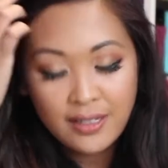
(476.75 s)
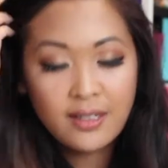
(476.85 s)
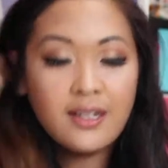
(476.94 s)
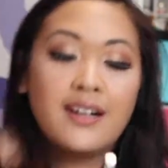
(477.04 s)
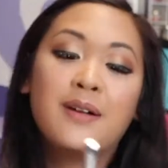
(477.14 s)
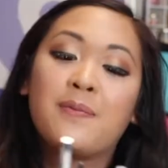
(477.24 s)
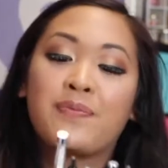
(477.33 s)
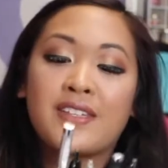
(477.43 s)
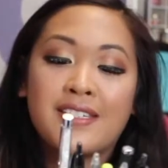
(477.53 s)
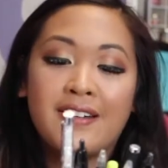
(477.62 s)

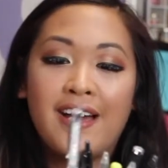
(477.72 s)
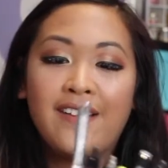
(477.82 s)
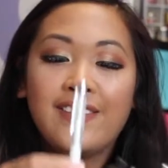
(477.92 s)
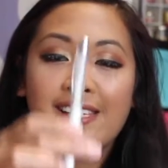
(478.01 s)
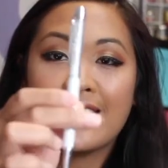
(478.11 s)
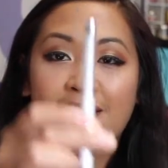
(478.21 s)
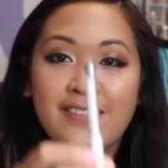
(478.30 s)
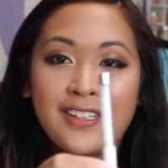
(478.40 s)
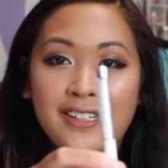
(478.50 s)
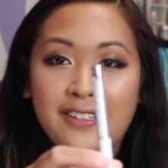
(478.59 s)
So I have this like
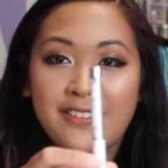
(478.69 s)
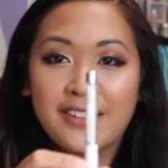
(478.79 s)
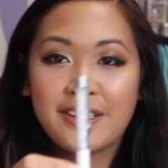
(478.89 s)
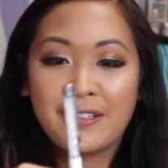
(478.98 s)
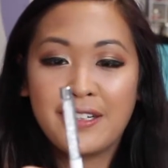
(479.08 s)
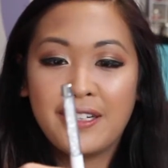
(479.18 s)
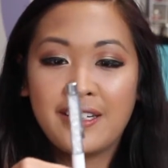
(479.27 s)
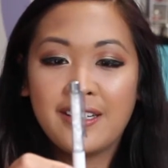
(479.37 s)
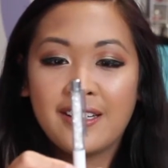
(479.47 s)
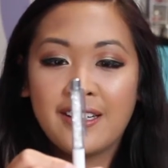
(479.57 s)
really cute
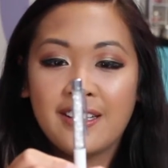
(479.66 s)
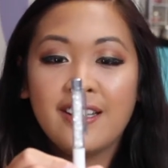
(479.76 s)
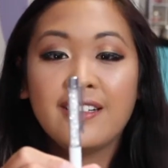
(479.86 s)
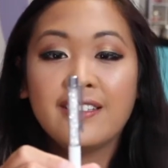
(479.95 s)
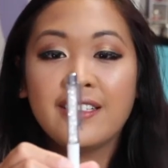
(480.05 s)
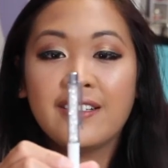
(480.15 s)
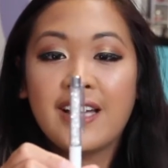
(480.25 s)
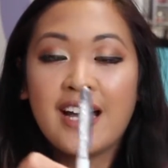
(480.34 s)
glittery, not glittery,